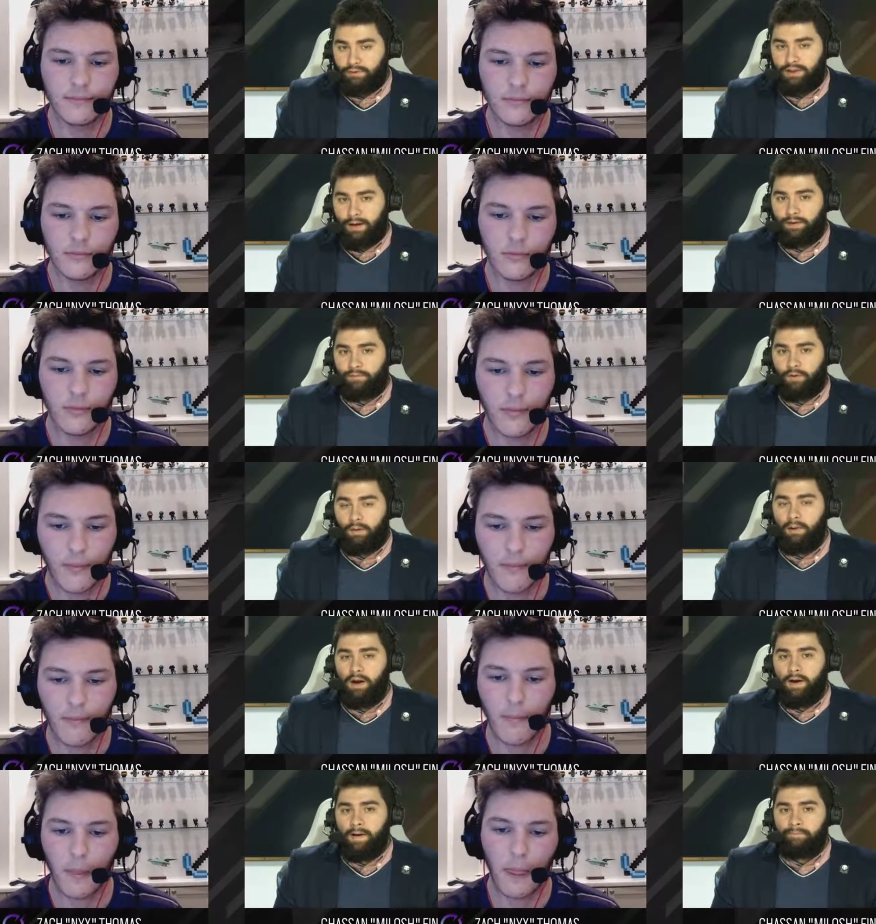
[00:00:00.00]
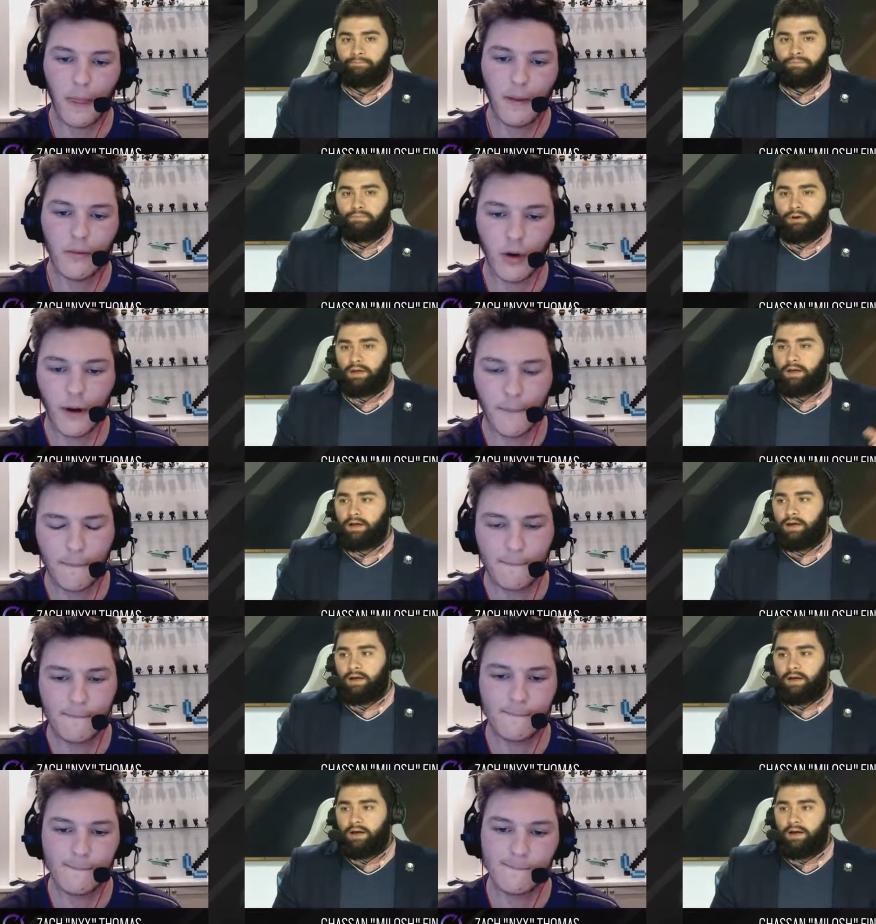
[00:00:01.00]
Speaker 1: coming from, right. but
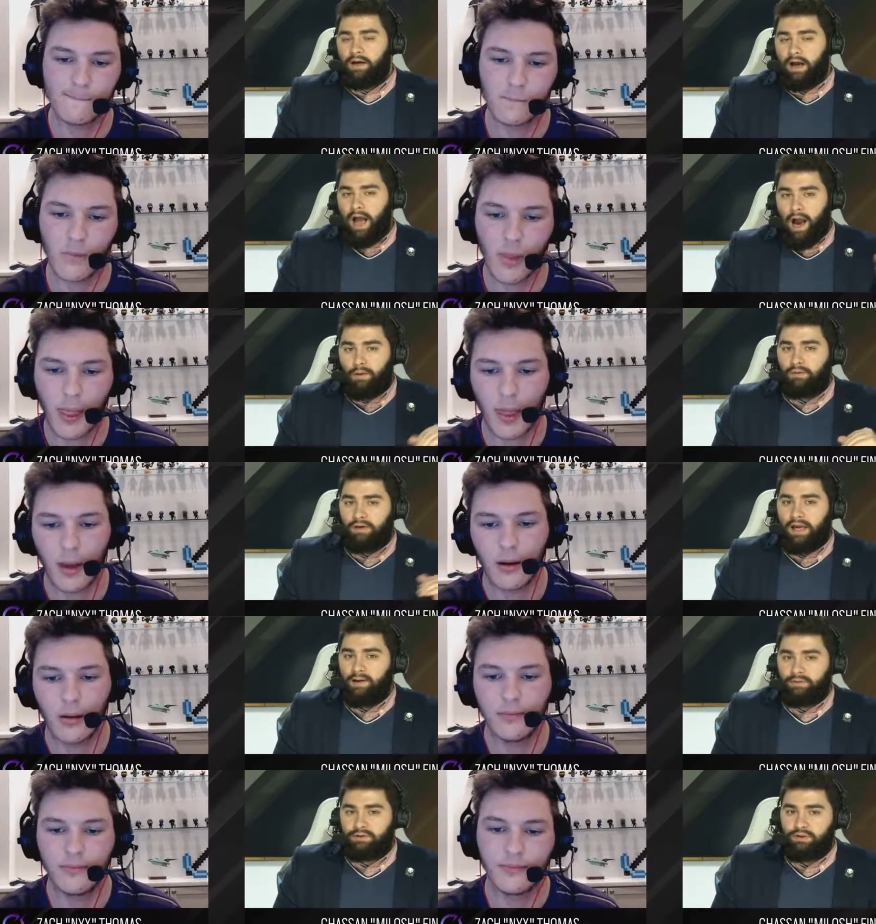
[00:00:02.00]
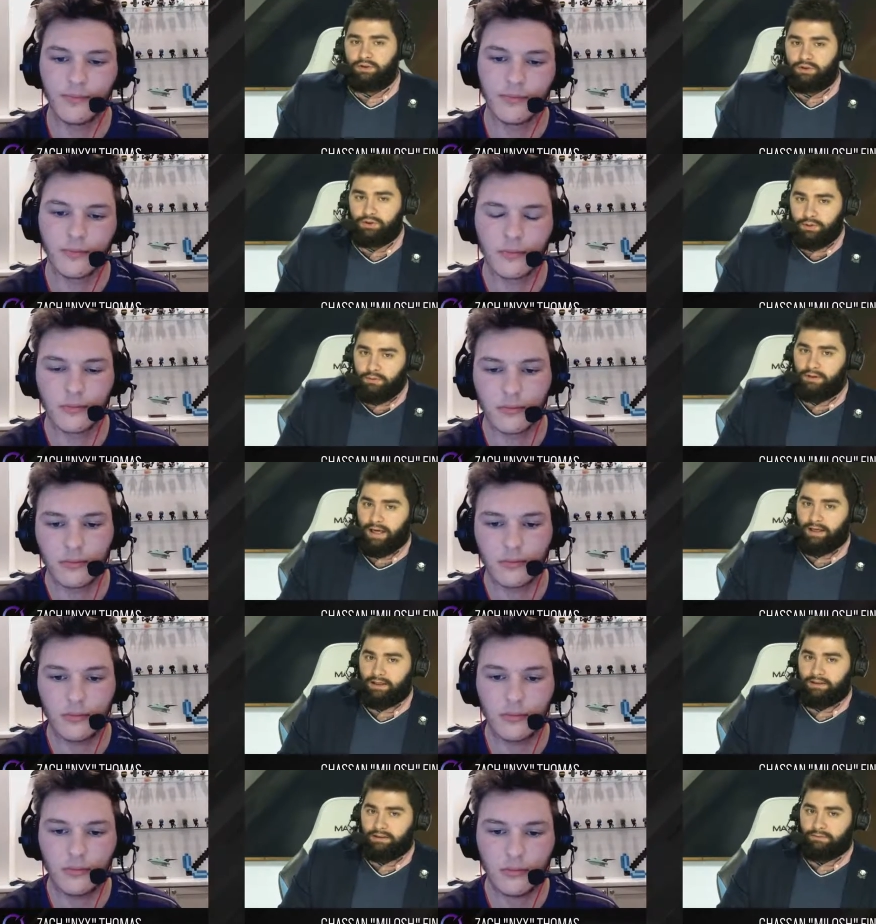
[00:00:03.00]
how are you able to do that
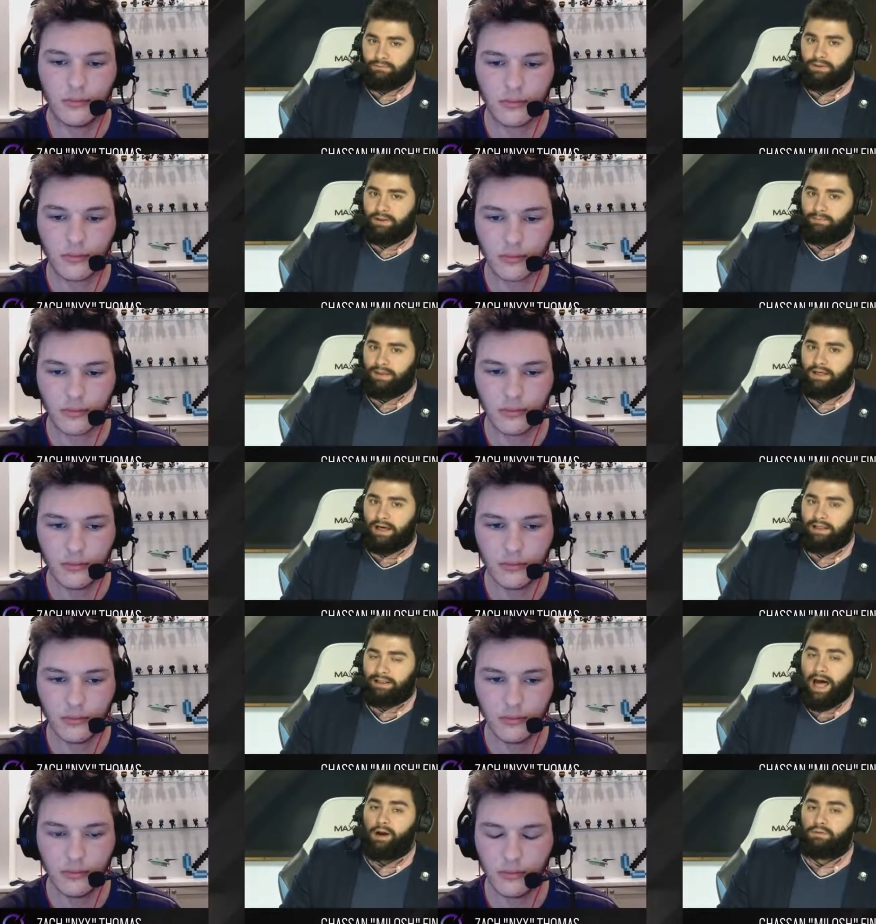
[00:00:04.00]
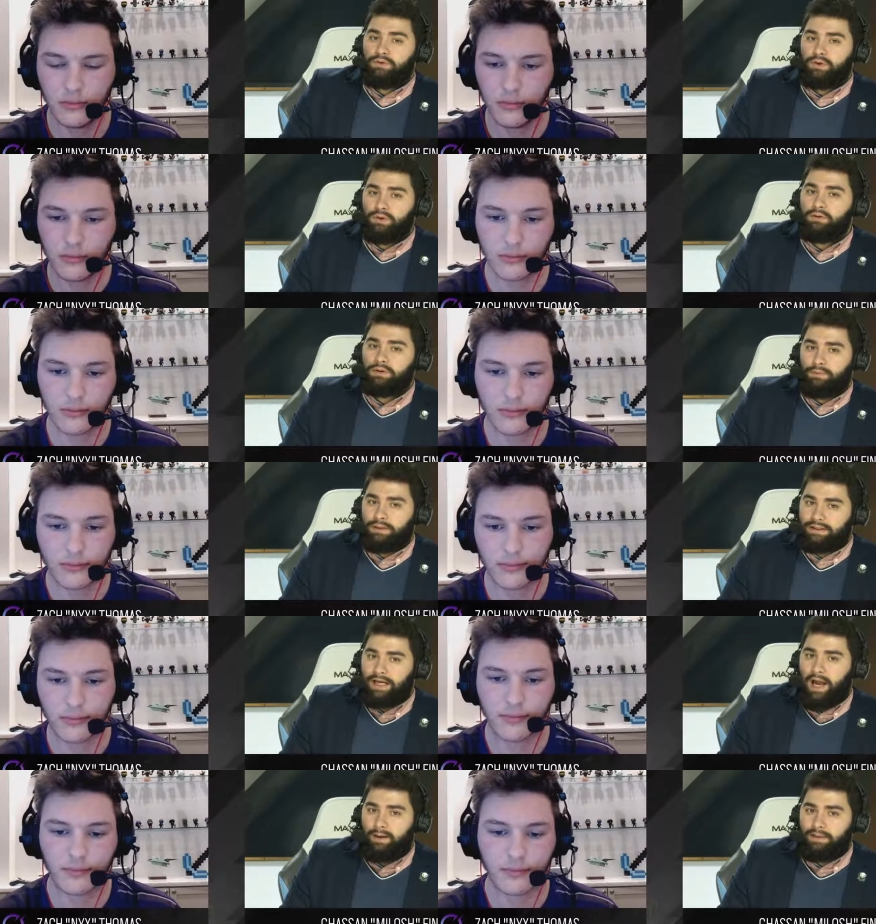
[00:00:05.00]
and really being allowed to do it
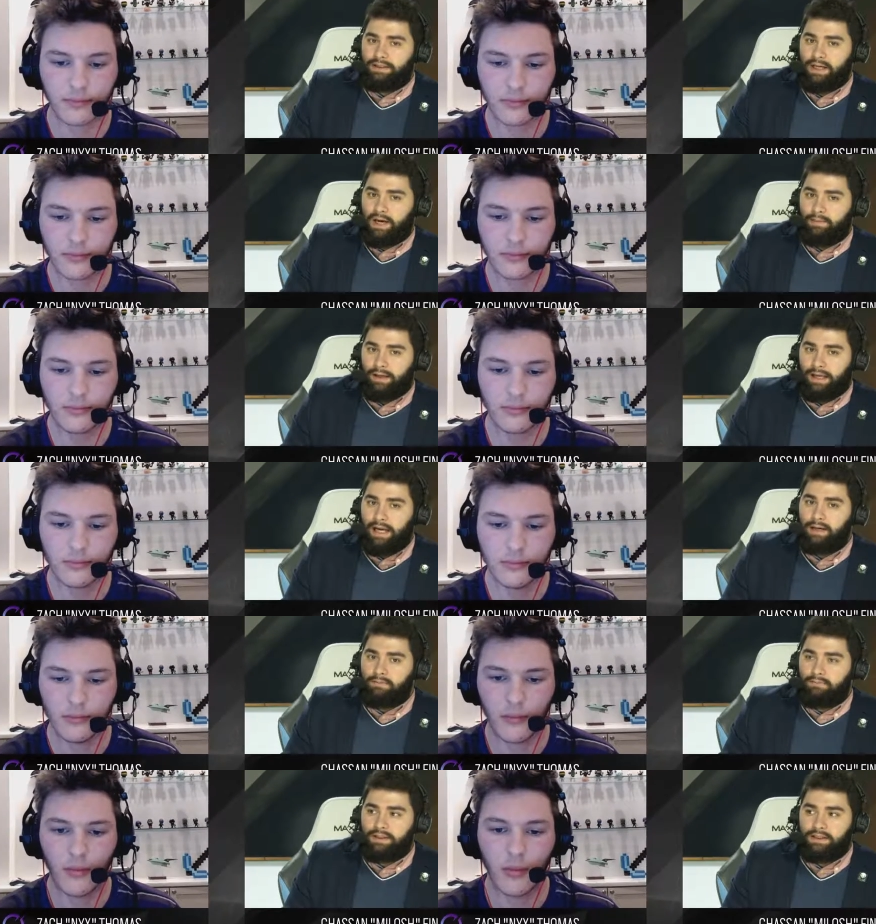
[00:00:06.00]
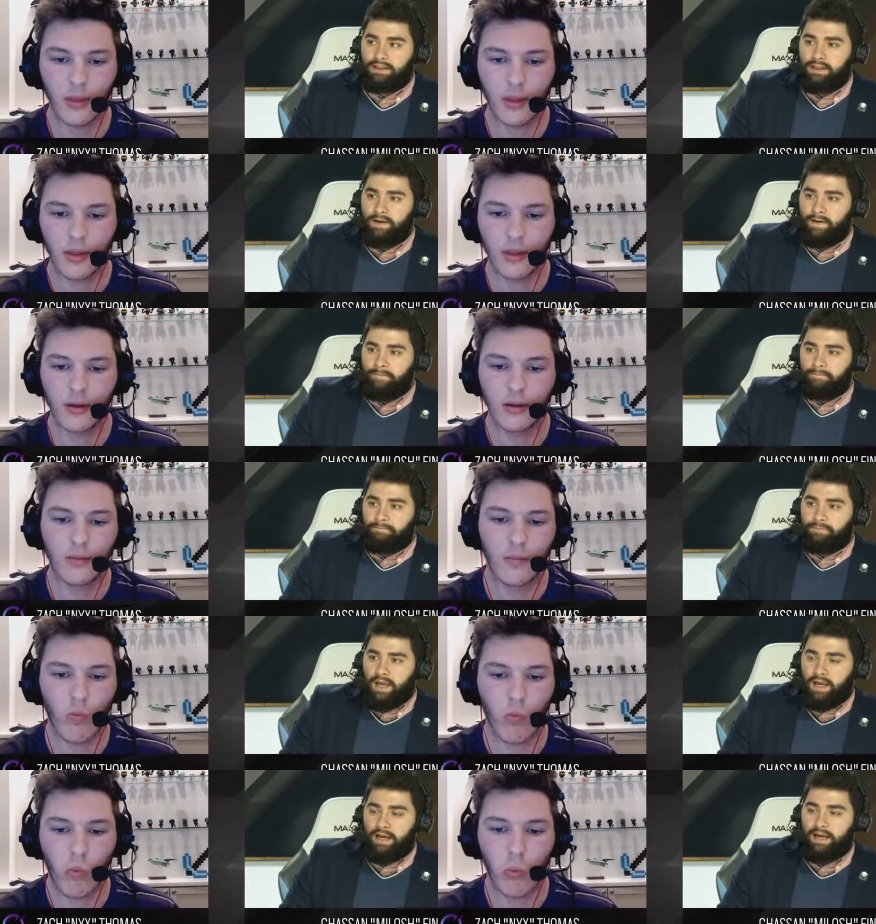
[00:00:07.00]
time and time again? Because
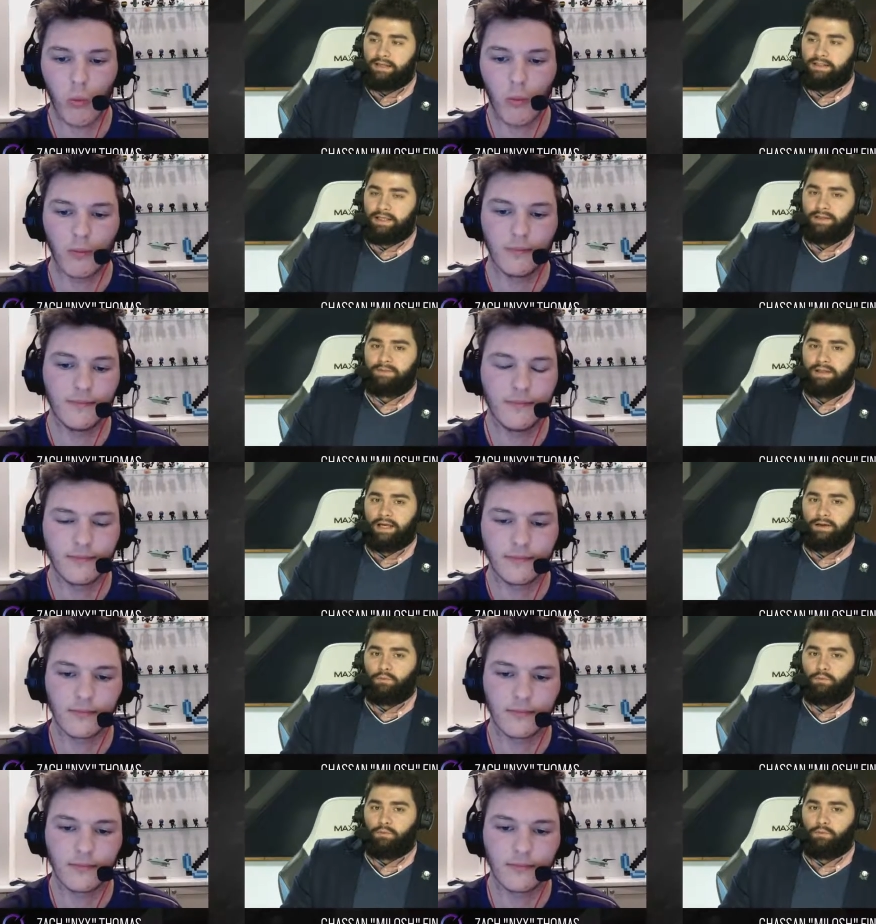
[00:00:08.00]
it, it seems like